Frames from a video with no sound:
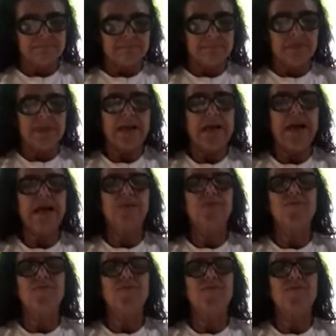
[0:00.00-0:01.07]
and
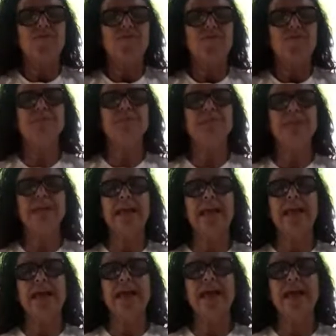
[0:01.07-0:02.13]
welcome the
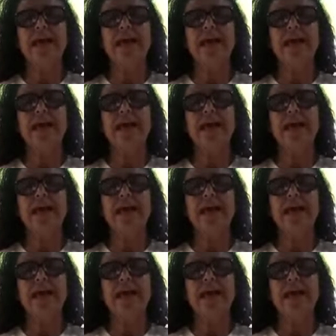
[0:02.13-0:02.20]
air